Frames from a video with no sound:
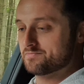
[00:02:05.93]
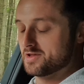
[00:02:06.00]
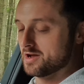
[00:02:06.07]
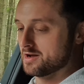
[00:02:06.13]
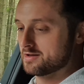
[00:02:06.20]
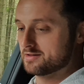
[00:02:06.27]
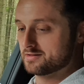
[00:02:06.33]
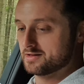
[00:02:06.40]

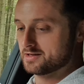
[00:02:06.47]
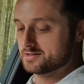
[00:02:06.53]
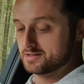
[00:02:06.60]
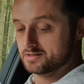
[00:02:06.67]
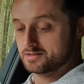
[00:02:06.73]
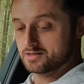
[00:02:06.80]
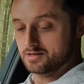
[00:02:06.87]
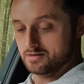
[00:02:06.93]
Yeah, this
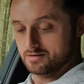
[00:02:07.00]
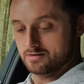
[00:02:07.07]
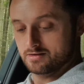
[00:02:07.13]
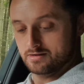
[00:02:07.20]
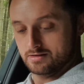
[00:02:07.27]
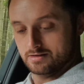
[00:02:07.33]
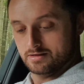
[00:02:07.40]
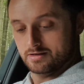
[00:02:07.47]
is
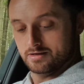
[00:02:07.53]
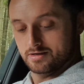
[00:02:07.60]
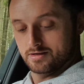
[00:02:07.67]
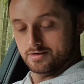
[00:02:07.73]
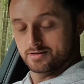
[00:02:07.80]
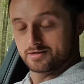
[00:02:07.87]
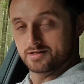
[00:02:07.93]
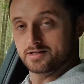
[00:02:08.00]

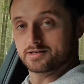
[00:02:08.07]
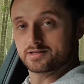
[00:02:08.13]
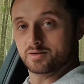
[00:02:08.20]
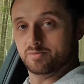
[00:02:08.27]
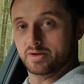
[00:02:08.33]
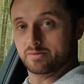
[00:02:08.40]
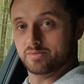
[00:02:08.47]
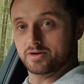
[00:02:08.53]
a
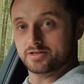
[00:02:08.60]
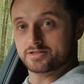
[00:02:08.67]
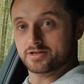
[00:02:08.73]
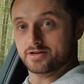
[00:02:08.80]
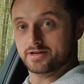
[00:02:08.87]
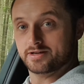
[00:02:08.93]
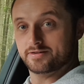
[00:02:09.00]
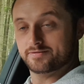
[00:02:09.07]
big boy's
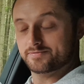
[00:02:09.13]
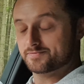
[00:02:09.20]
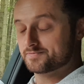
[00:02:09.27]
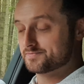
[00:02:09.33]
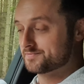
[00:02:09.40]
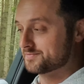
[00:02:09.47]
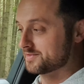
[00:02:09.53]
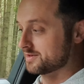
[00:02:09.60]
toy.
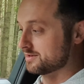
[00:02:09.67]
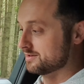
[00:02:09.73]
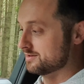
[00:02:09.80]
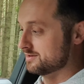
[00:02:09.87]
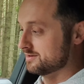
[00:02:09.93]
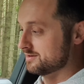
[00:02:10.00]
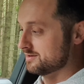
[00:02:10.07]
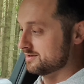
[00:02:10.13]

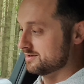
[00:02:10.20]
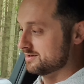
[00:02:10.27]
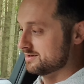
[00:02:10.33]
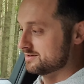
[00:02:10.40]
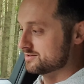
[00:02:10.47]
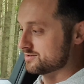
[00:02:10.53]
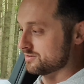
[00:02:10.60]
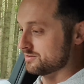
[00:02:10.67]

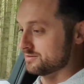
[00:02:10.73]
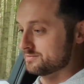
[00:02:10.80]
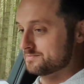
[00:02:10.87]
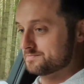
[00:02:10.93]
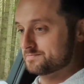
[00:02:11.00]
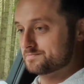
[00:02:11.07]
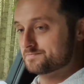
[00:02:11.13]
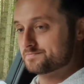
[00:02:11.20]
So
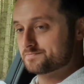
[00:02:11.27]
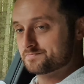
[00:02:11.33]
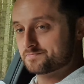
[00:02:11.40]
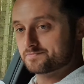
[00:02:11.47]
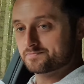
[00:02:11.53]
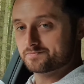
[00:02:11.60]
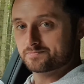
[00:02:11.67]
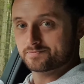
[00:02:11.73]

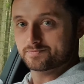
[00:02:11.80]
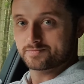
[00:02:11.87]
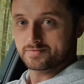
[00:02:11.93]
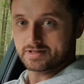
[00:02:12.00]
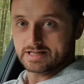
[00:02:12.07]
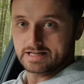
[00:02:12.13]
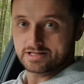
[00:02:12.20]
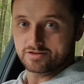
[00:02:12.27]

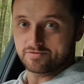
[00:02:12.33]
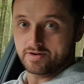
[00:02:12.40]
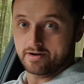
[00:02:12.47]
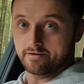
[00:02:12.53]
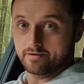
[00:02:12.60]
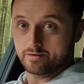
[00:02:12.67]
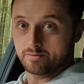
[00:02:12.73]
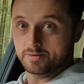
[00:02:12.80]
let's
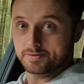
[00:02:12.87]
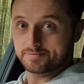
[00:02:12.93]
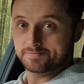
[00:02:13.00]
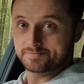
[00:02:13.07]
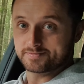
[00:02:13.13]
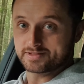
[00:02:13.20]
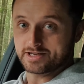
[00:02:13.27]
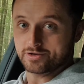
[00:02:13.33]
fire it up,
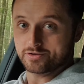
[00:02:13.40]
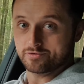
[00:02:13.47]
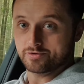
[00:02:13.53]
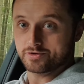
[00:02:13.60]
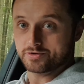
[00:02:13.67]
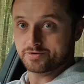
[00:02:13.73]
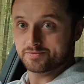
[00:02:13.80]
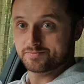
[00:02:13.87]
get on the road.